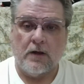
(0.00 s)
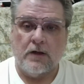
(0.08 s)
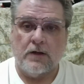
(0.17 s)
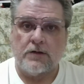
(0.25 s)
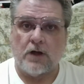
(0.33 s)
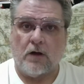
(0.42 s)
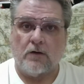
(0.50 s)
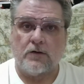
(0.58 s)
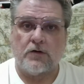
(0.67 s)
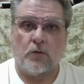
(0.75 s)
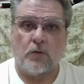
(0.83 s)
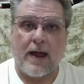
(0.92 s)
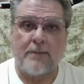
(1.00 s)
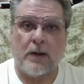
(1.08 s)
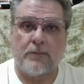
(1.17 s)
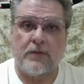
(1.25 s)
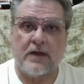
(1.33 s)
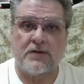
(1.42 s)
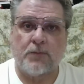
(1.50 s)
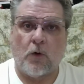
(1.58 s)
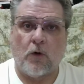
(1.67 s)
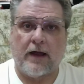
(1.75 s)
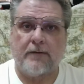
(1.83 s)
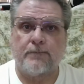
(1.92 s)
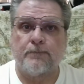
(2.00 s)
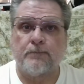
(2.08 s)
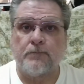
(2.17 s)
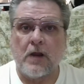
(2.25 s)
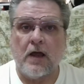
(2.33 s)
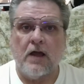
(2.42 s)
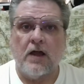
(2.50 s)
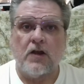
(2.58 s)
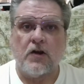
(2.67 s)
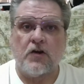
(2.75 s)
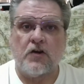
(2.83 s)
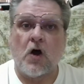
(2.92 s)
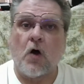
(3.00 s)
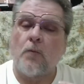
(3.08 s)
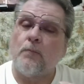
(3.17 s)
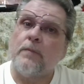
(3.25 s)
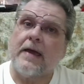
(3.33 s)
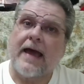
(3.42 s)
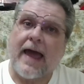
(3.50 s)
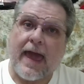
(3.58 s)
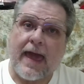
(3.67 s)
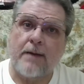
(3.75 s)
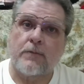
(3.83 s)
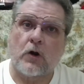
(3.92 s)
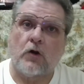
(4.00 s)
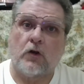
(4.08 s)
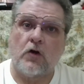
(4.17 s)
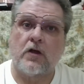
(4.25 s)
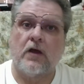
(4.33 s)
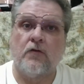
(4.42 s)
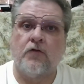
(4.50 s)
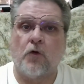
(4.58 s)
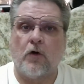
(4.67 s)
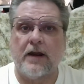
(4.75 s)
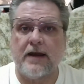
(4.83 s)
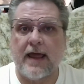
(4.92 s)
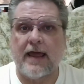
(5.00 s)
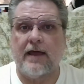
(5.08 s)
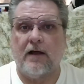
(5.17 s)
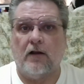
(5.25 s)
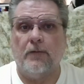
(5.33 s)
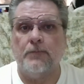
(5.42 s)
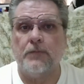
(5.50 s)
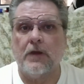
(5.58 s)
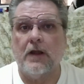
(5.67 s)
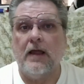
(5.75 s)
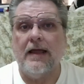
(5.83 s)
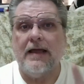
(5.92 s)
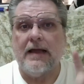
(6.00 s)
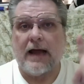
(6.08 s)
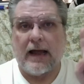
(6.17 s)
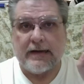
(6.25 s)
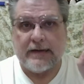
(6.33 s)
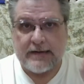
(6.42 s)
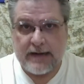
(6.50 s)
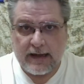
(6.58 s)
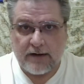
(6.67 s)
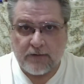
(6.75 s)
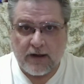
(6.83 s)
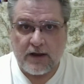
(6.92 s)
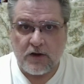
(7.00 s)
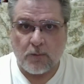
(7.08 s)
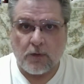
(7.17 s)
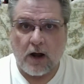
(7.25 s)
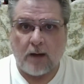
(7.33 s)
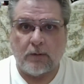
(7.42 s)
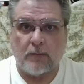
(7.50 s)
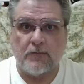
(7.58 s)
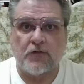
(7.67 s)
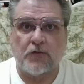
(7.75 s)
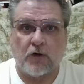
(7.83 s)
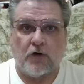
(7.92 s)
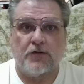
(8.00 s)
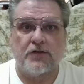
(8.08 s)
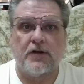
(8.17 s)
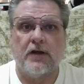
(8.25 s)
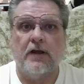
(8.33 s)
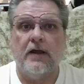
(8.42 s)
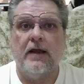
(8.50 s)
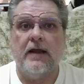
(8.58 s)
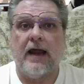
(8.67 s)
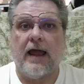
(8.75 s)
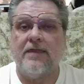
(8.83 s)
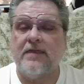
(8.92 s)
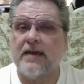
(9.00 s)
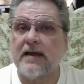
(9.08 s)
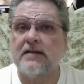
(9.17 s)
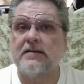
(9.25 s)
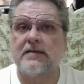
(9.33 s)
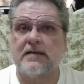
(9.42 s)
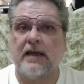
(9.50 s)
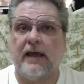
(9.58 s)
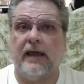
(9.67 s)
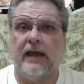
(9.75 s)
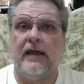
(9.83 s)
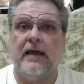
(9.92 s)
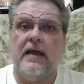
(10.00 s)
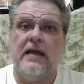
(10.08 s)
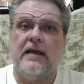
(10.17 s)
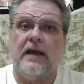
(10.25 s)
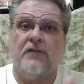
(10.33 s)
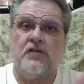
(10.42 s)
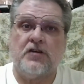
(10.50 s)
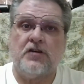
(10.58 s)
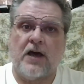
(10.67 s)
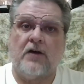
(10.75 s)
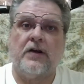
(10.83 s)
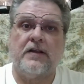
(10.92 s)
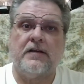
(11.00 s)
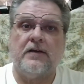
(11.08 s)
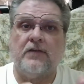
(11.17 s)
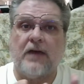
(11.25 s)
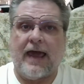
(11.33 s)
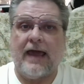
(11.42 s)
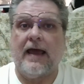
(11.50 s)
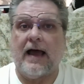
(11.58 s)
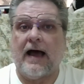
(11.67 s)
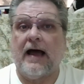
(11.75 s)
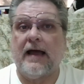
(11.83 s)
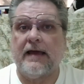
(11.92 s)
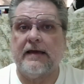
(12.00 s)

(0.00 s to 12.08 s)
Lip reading: So to wrap up this point, don't be a hammer looking for a nail. Identify your problems first, and then see if generative AI